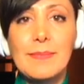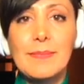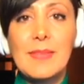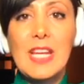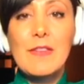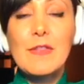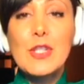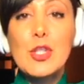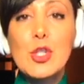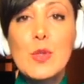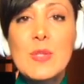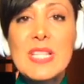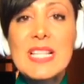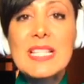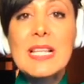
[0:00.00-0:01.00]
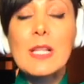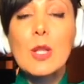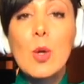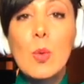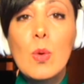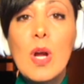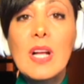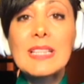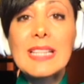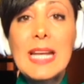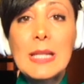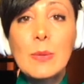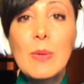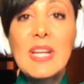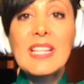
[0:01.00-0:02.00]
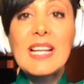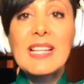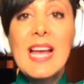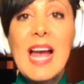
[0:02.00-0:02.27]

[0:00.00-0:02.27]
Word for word: If it chooses the local gateway that